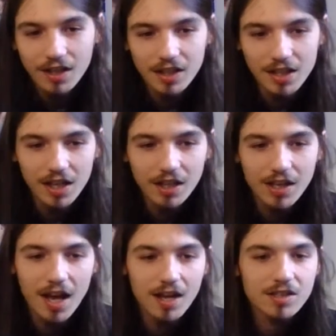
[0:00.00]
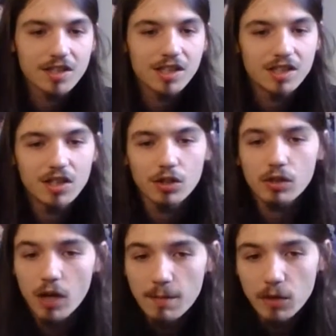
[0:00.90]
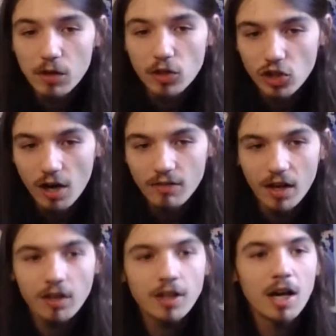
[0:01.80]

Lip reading: to getting next. It's either a Kramer or a Charvel.